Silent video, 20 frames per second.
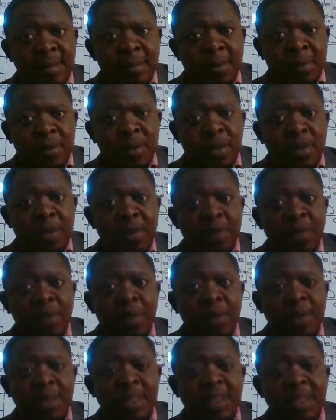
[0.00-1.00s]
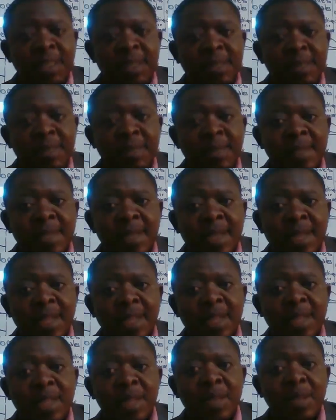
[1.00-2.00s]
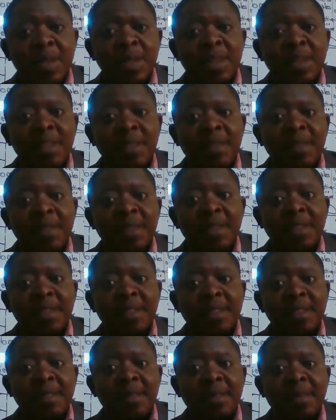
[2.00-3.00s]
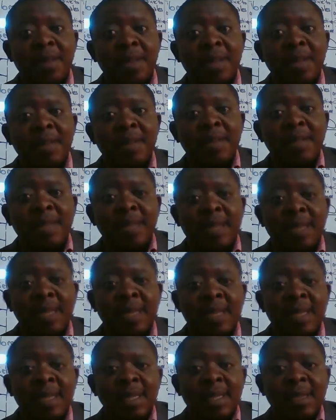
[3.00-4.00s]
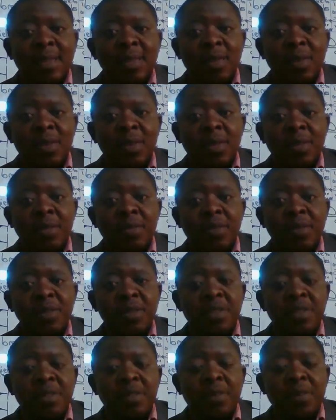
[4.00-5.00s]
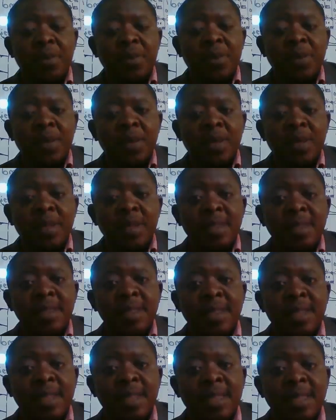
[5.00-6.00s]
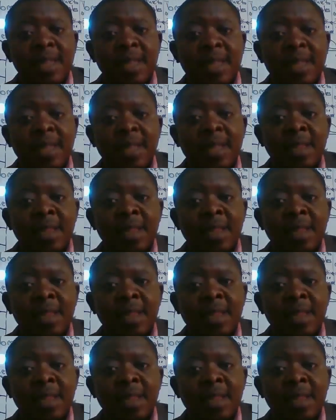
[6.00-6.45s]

Because you're evaluating and now you're giving us the parameter or the principal indicator